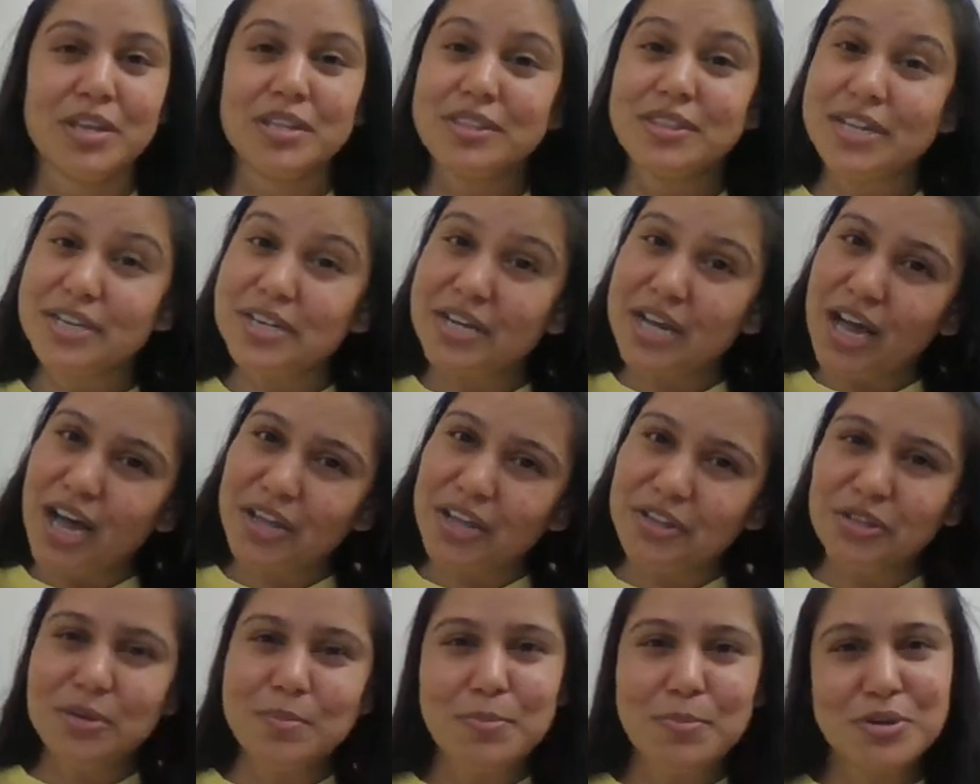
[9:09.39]
that
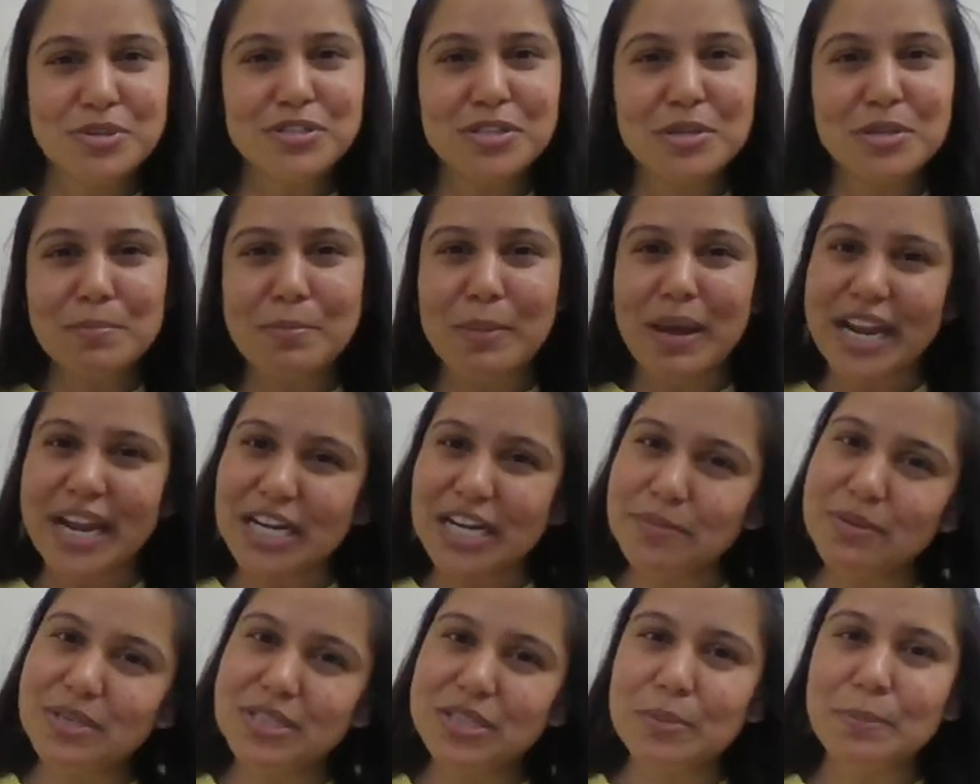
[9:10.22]
other person might
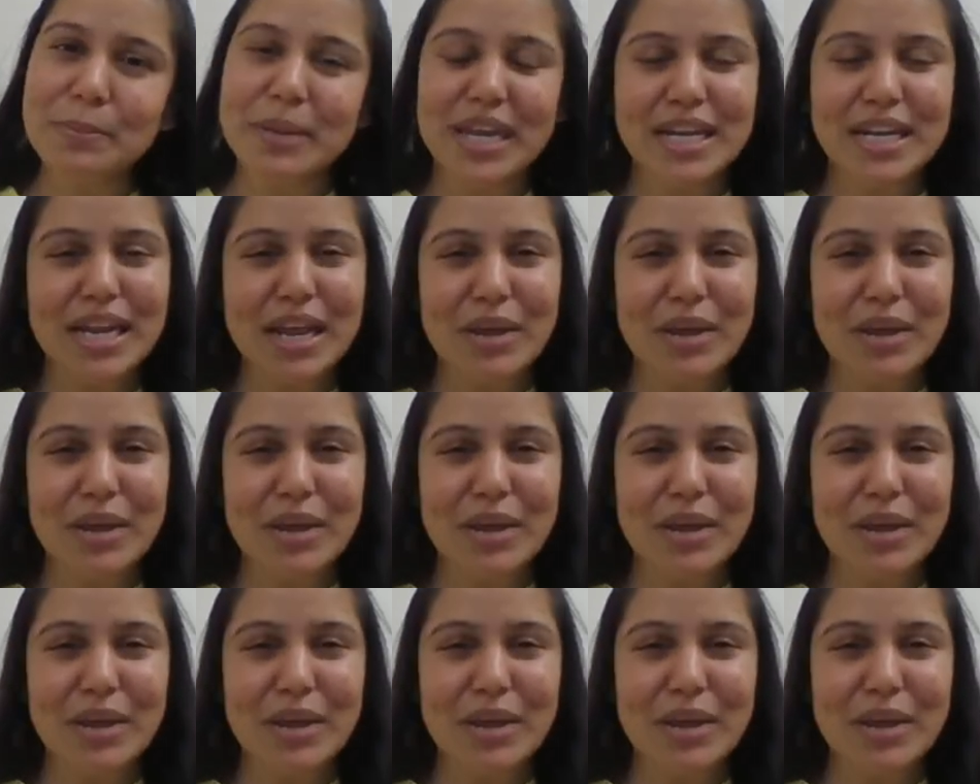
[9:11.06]
be the main